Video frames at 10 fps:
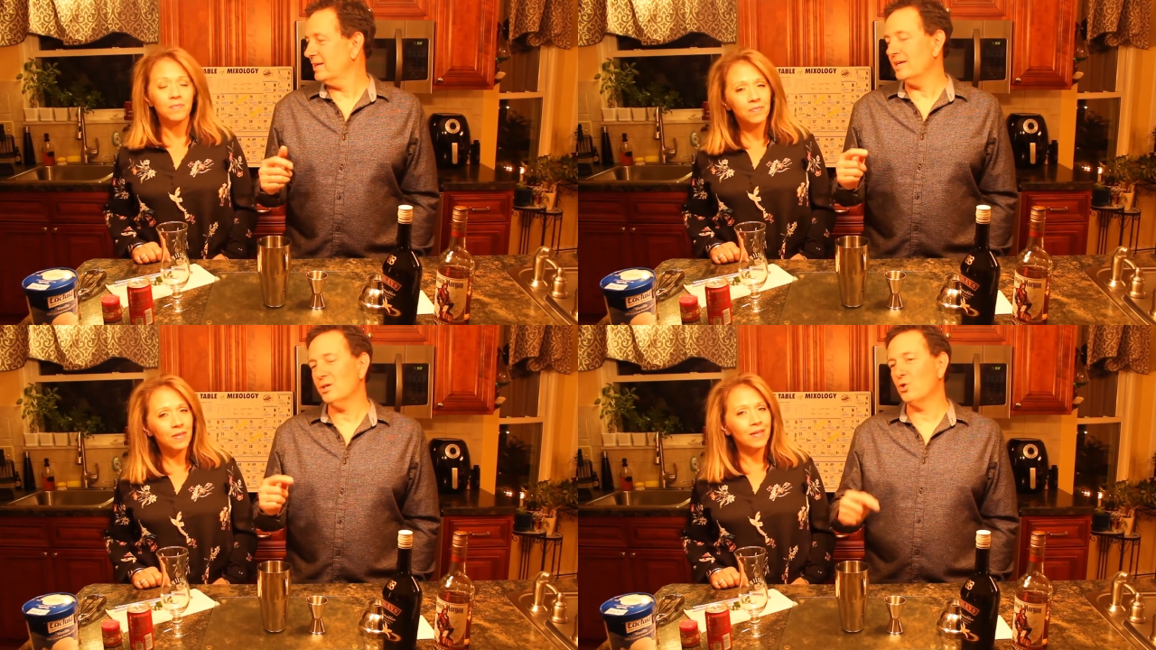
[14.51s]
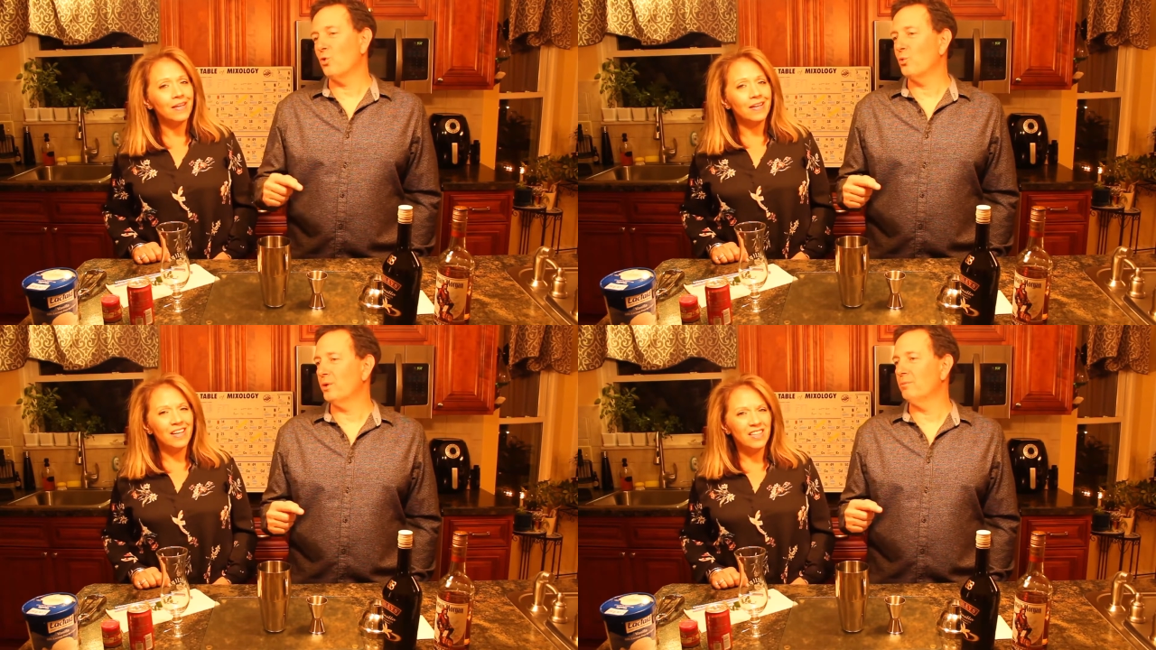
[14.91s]
Speaker 1: getting
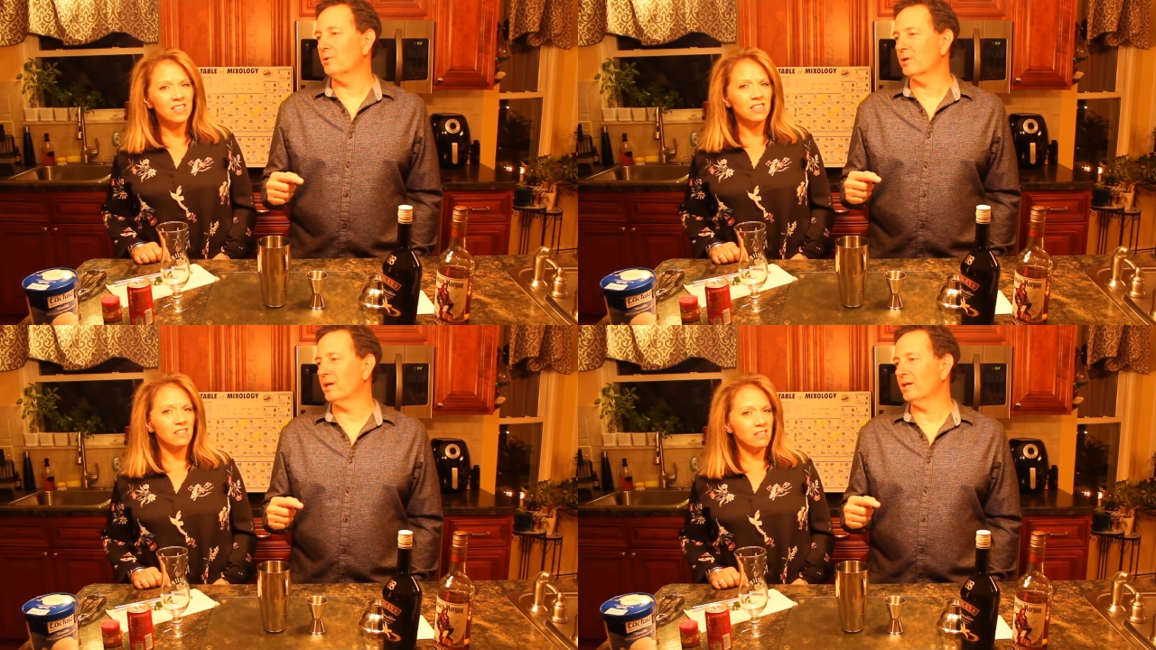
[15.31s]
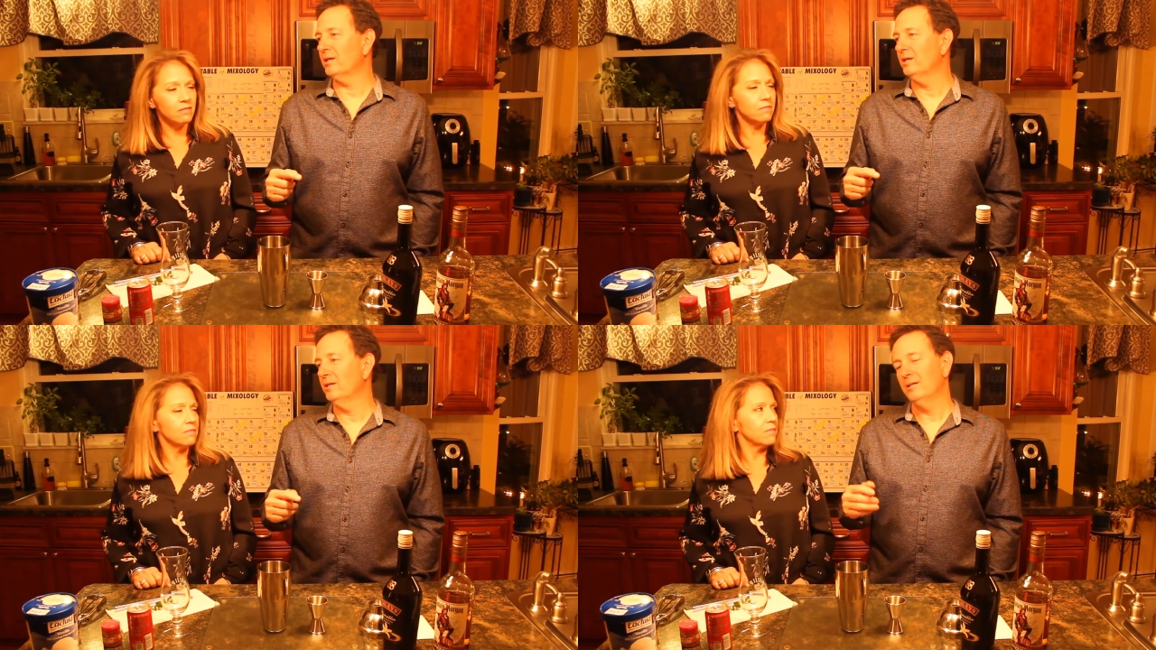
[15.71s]
cool in the morning,
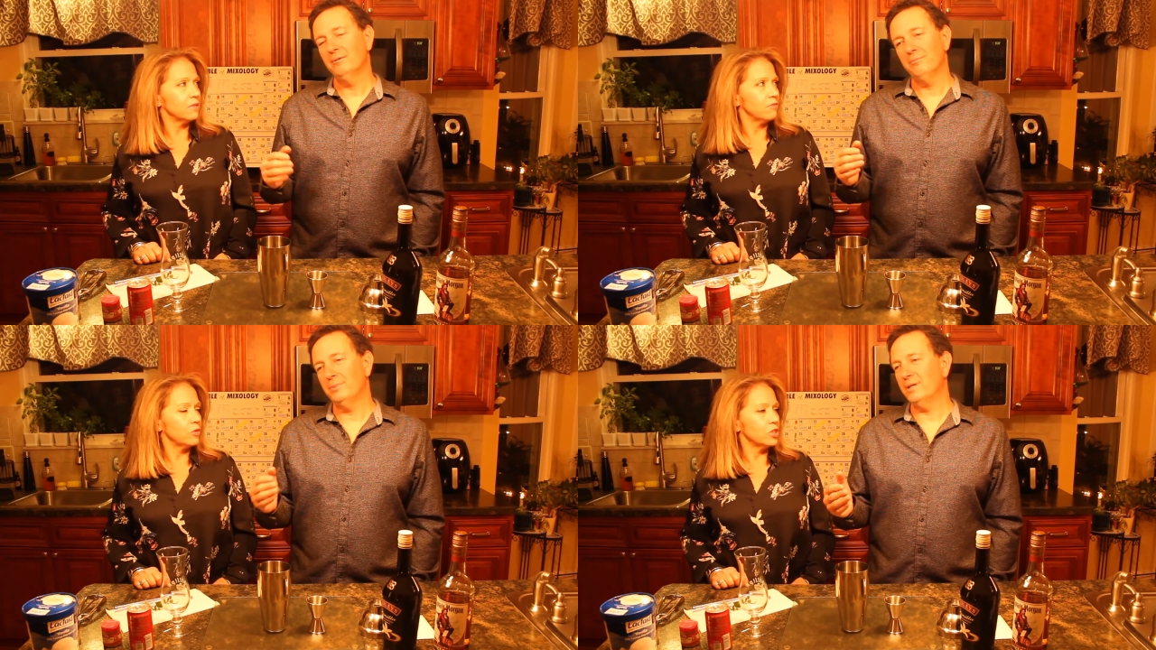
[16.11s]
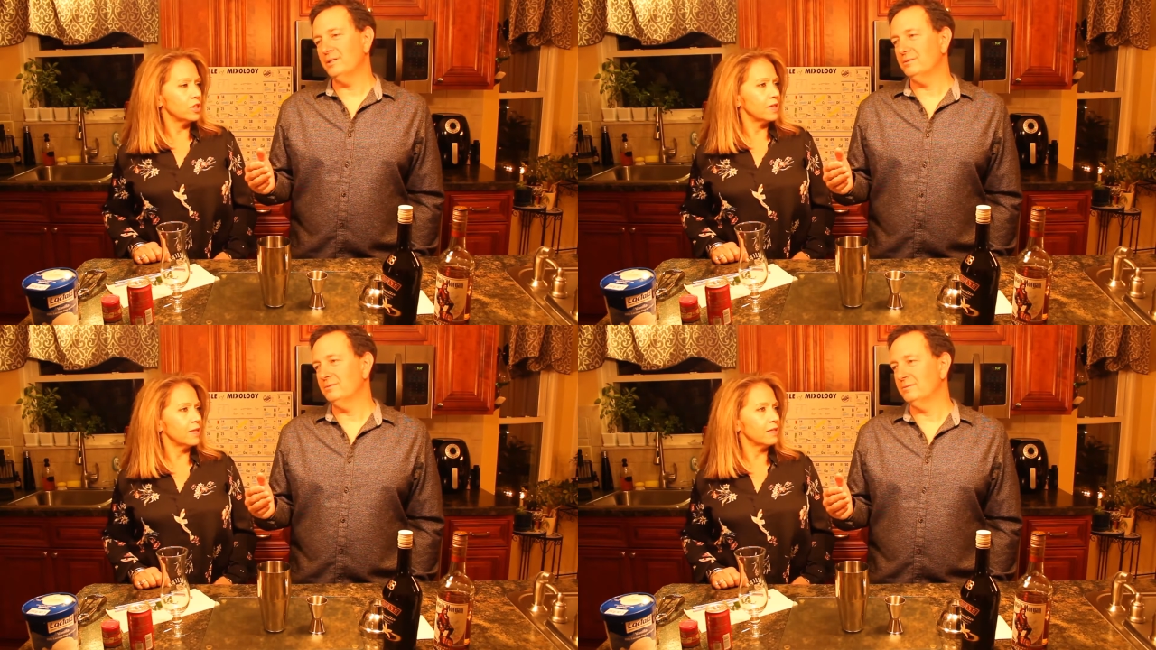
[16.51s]
but
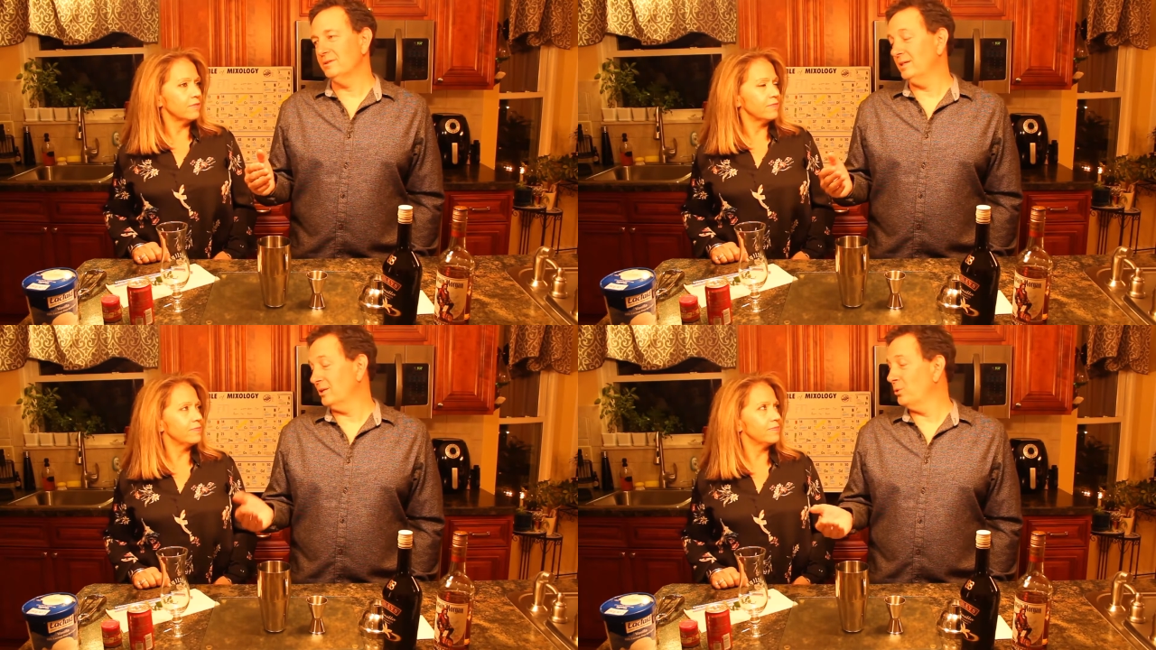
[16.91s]
and